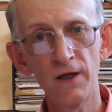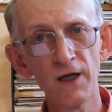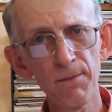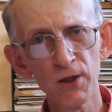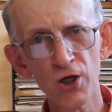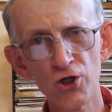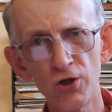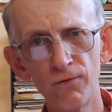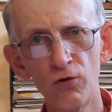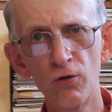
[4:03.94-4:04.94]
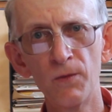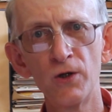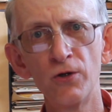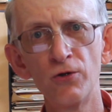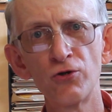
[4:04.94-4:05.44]
in application form,
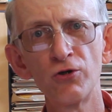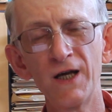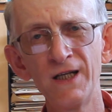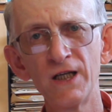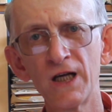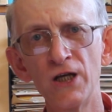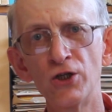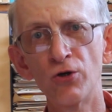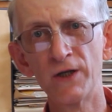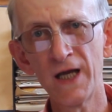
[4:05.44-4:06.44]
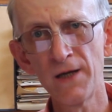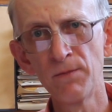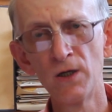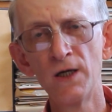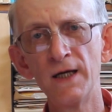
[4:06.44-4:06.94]
you should indicate your
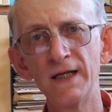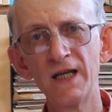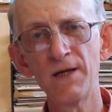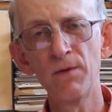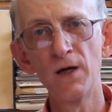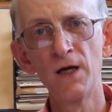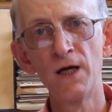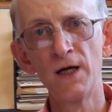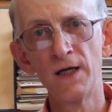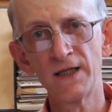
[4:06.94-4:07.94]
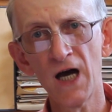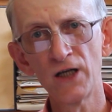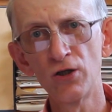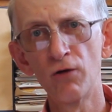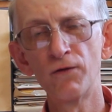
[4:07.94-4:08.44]
name,
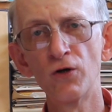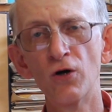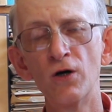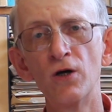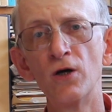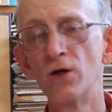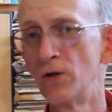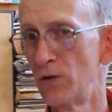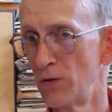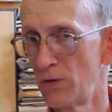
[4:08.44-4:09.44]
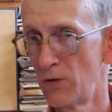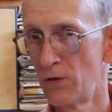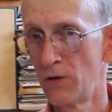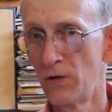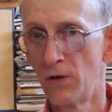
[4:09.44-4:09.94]
title of your
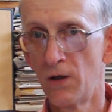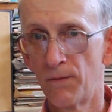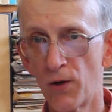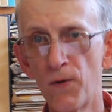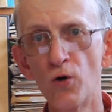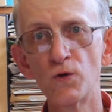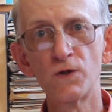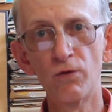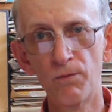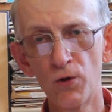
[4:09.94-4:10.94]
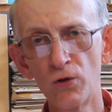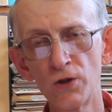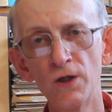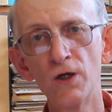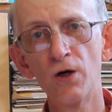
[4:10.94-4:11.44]
proposed
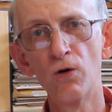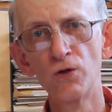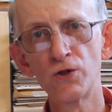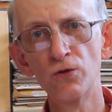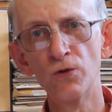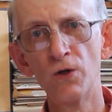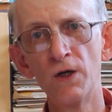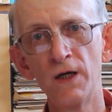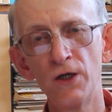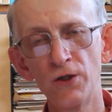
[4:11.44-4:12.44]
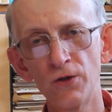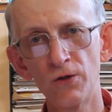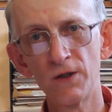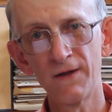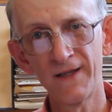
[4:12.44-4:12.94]
report, also
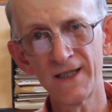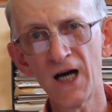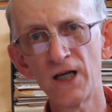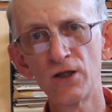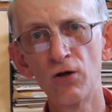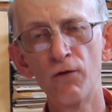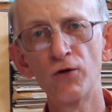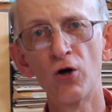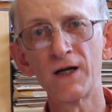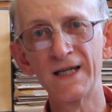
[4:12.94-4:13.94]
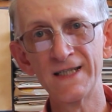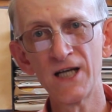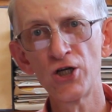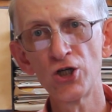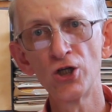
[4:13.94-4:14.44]
the title of your
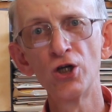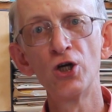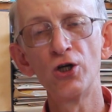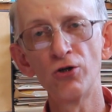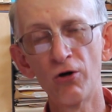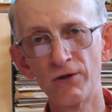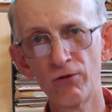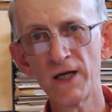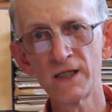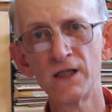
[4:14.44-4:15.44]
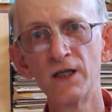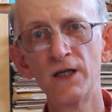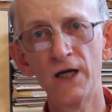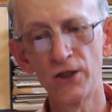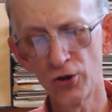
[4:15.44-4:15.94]
organization, your address,
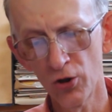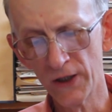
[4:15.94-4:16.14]
and your